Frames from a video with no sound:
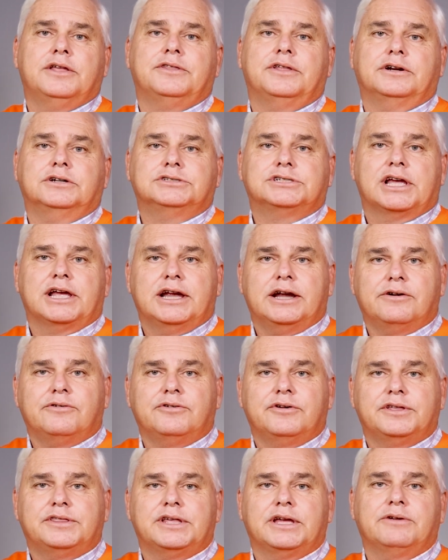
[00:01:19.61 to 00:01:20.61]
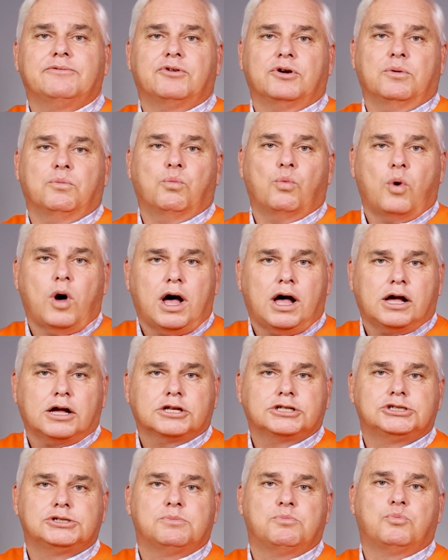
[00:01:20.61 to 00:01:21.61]
There's everything from
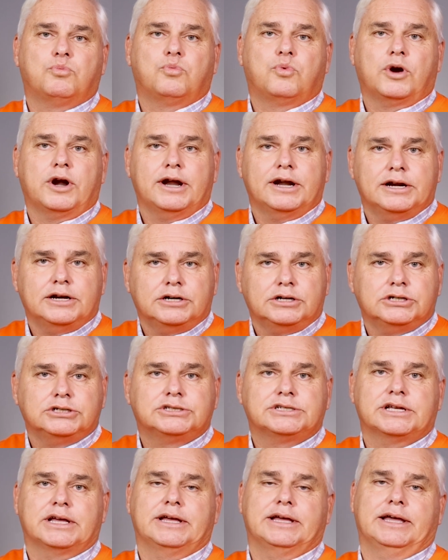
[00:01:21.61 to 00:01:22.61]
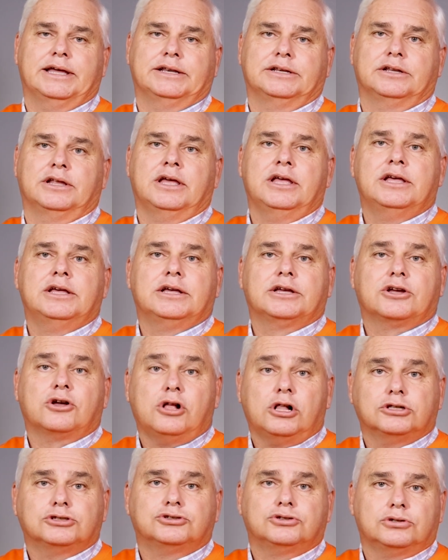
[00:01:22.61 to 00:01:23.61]
walks, prayers, and
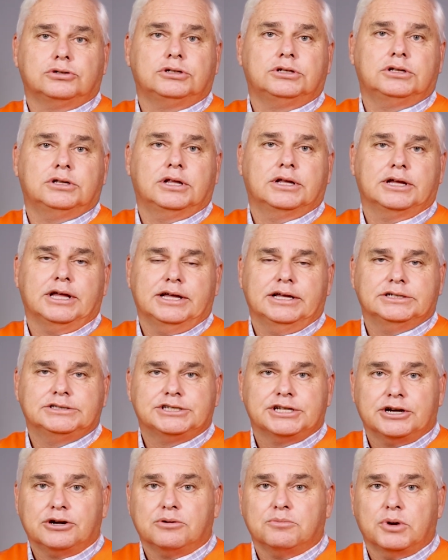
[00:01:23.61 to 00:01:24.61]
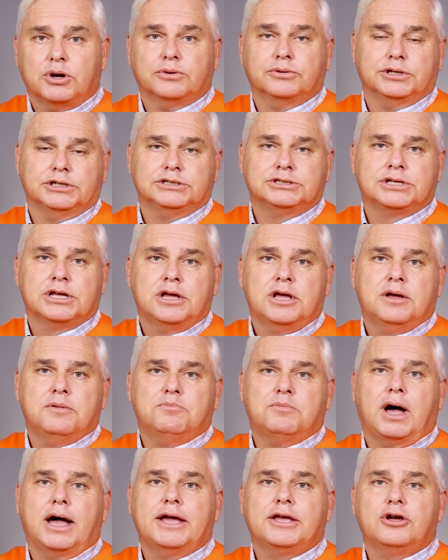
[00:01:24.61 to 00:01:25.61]
cultural ceremonies.
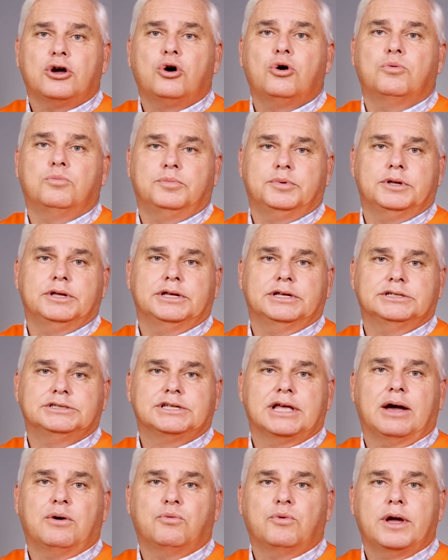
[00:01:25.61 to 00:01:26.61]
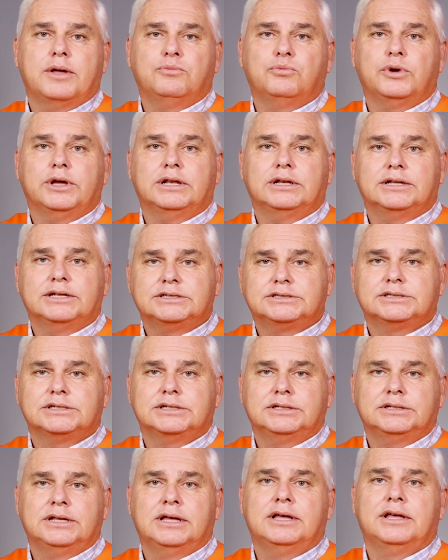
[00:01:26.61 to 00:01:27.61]
My hope is that when we
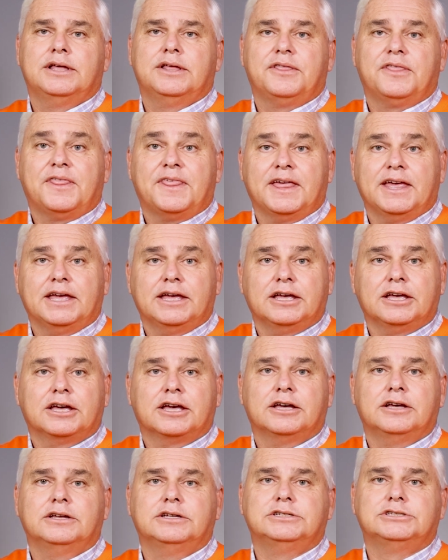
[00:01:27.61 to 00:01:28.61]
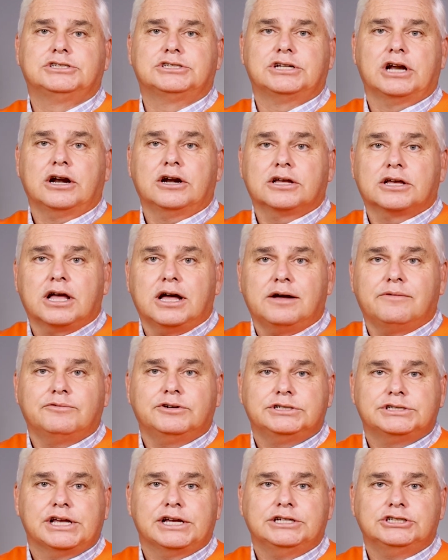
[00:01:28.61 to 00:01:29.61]
listen, think, start a
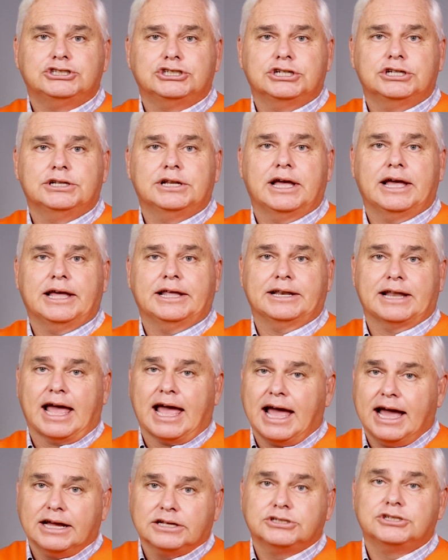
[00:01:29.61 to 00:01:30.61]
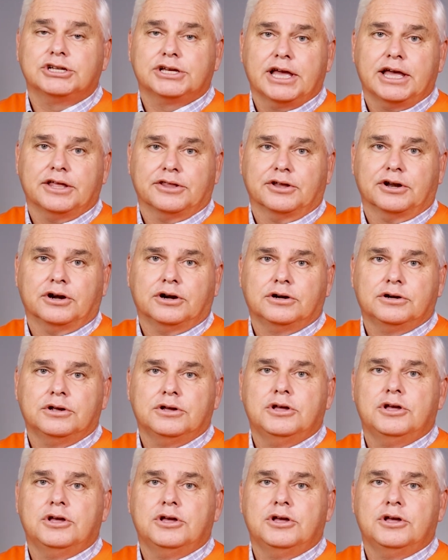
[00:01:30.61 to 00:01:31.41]
conversation, and act together,